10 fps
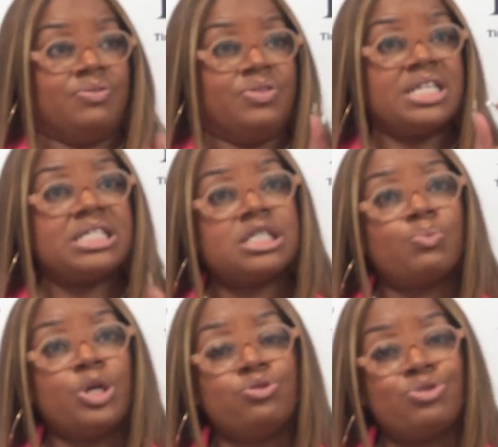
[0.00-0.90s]
This is
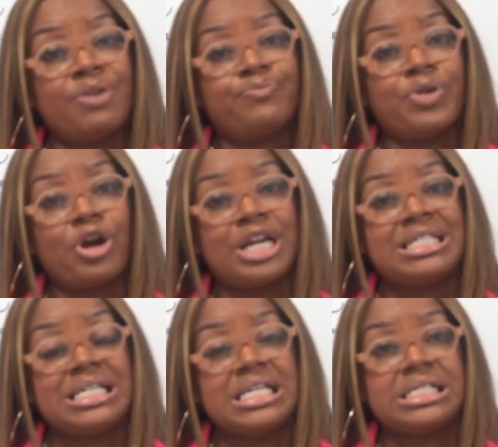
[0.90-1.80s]
when you get
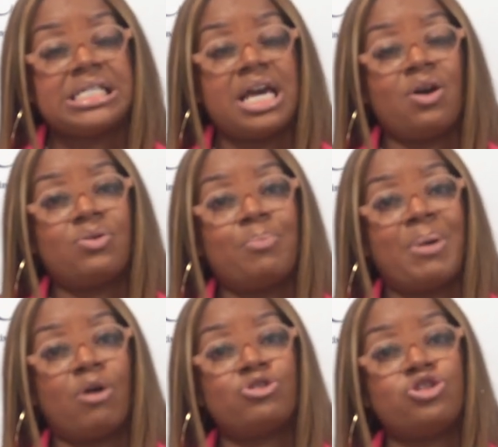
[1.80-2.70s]
very detailed
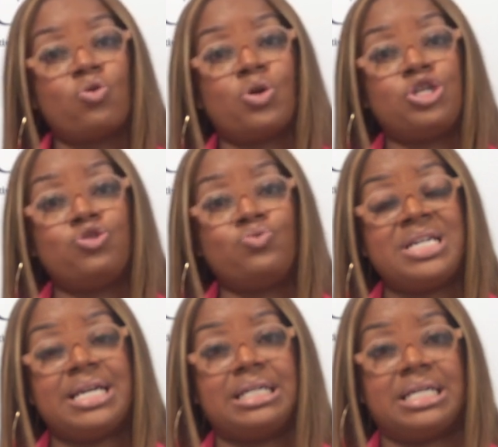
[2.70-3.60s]
about your
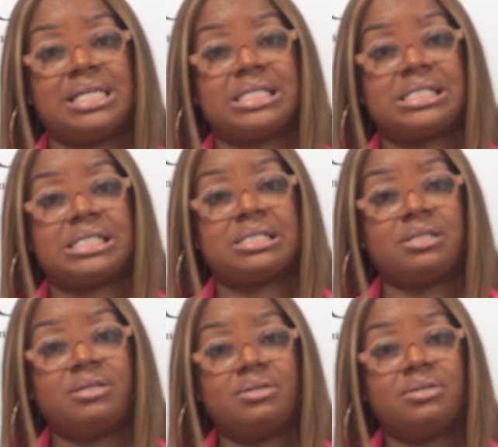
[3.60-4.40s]
uniqueness.